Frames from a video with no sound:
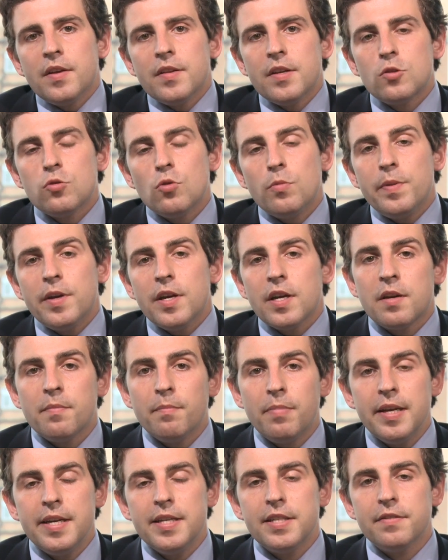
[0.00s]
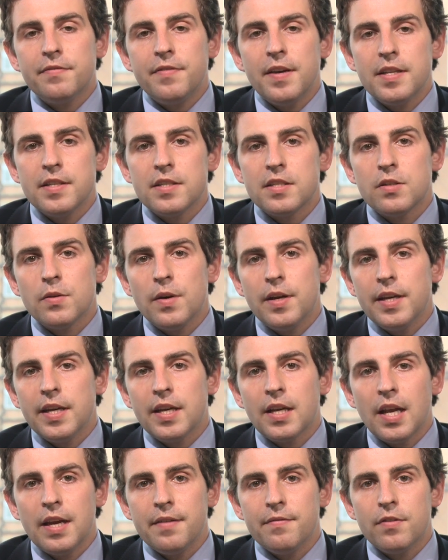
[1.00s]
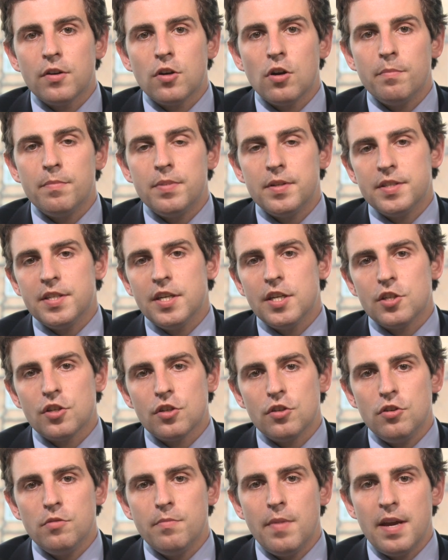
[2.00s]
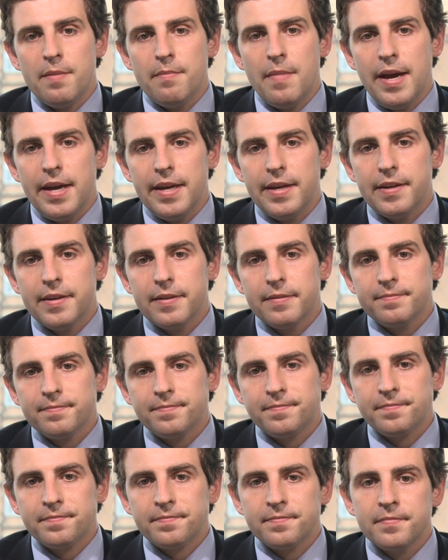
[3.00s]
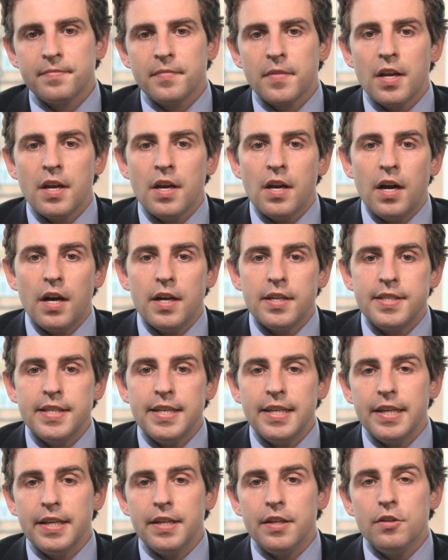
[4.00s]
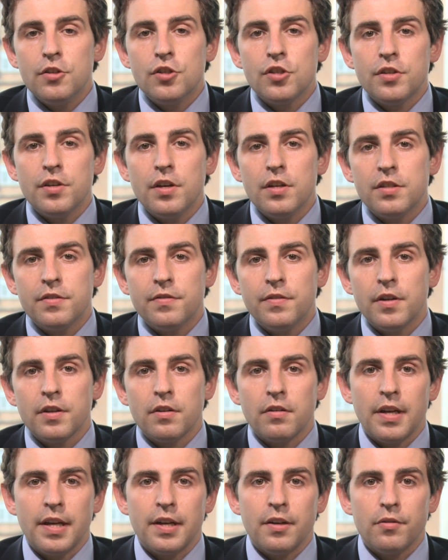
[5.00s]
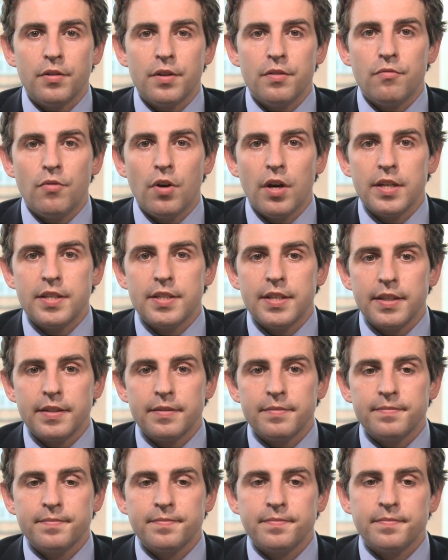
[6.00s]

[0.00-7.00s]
this will be a complete defence to any claim for compensation you may make. Ideally, you should notify your landlord in writing.